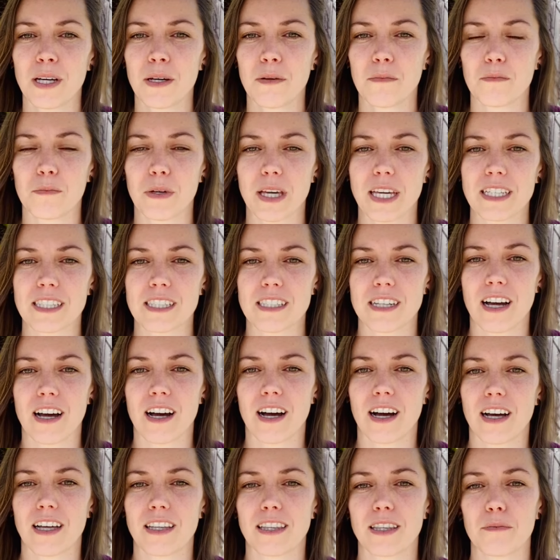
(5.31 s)
based
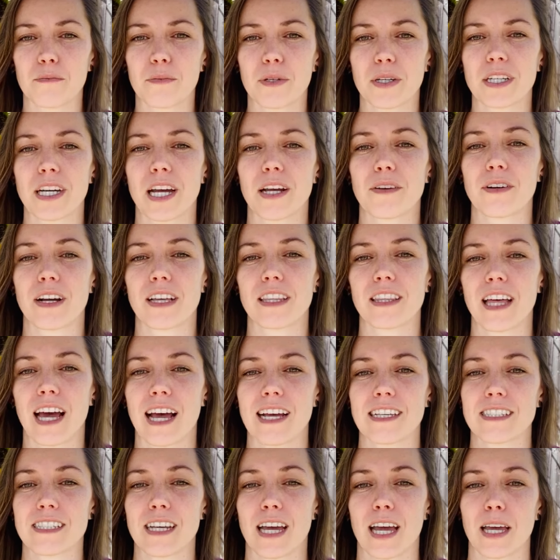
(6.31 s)
on the book I read
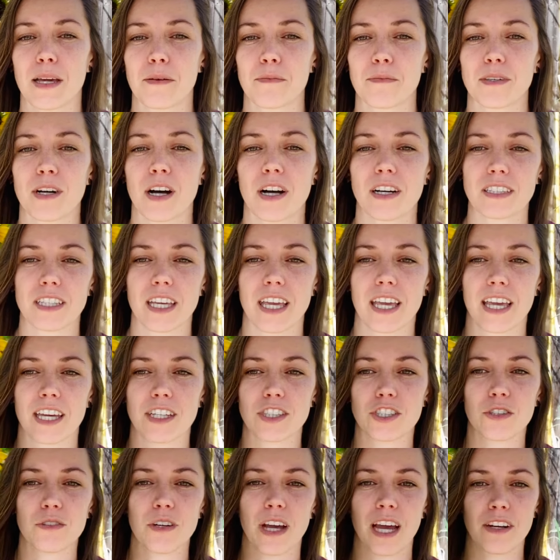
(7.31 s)
last time called
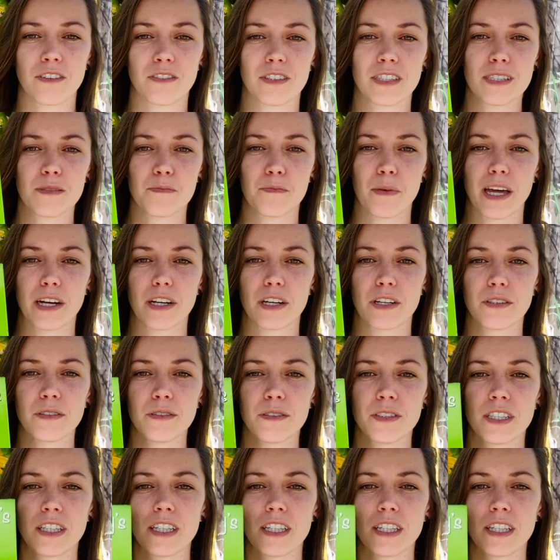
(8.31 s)
Andrew Henry's Meadow.